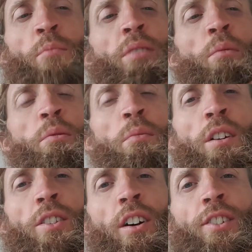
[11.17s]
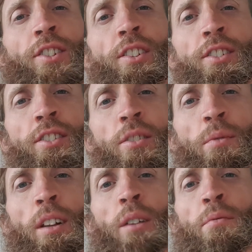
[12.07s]
probably my tonsils,
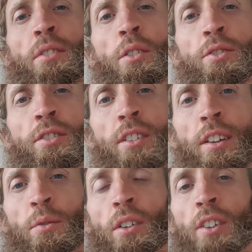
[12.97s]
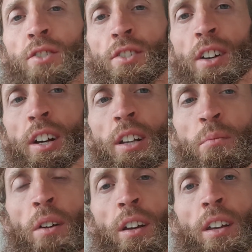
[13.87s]
my lymph nodes, that's what tonsils are, in
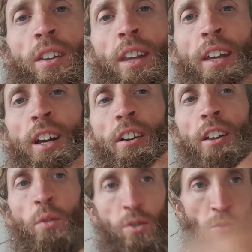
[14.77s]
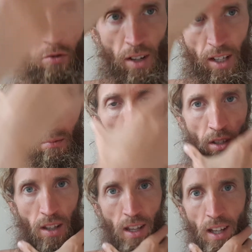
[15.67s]
my neck area, which will drain
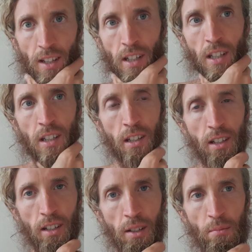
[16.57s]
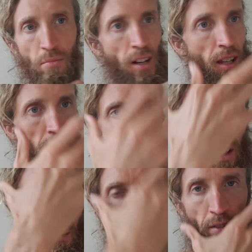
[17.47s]
my head and brain,
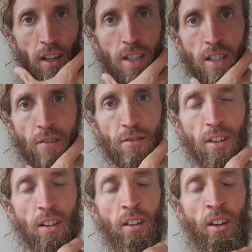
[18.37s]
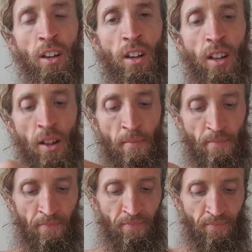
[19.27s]
all my face and everything.
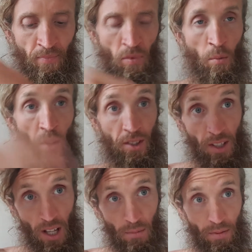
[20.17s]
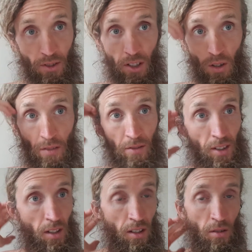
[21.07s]
My scalp too,
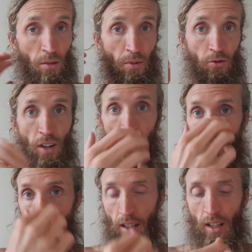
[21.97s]
everything will be draining.